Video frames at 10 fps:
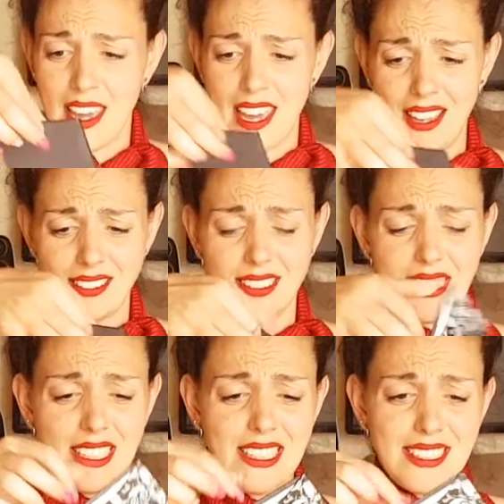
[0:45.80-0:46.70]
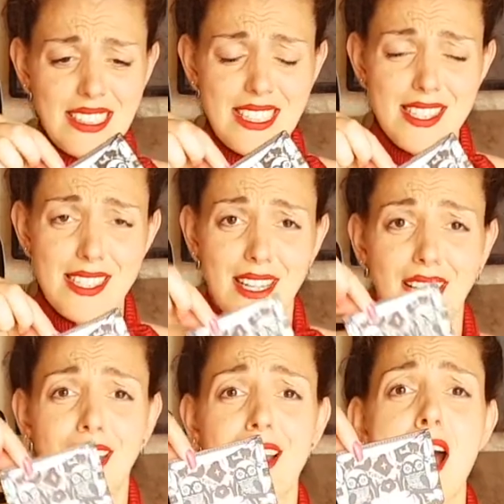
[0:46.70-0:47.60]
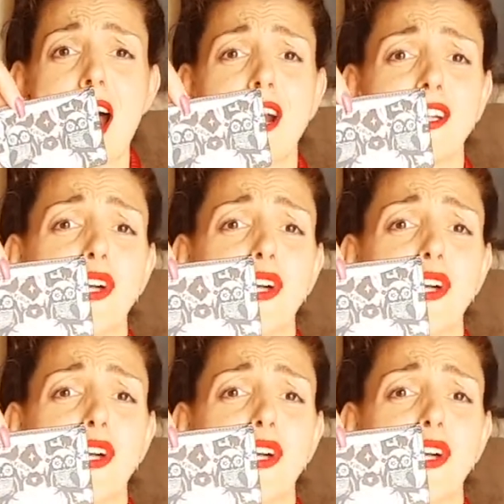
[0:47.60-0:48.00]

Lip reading: and it is a card